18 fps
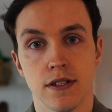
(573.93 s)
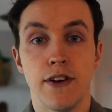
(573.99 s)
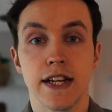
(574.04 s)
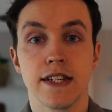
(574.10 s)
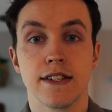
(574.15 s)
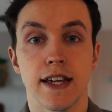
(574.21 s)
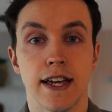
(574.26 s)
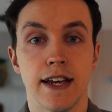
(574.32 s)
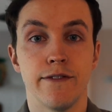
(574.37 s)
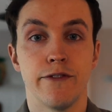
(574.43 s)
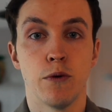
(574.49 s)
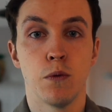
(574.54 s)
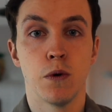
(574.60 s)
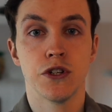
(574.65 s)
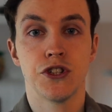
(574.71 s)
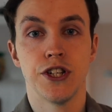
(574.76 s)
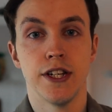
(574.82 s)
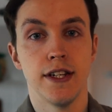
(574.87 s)
Thanks again for
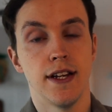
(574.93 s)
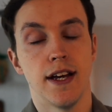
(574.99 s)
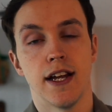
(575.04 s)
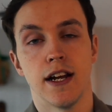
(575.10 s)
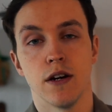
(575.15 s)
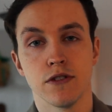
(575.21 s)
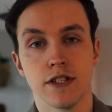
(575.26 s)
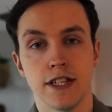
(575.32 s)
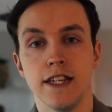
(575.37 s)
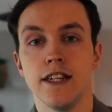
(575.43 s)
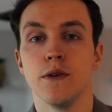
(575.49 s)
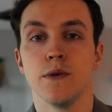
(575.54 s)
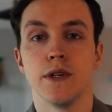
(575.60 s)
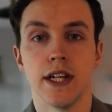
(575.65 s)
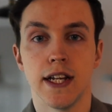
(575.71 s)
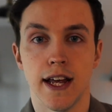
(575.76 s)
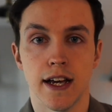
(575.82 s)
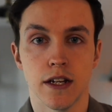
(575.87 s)
watching and I'll see you
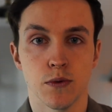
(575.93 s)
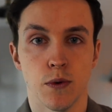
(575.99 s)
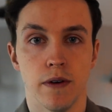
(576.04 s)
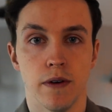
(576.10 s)
in the next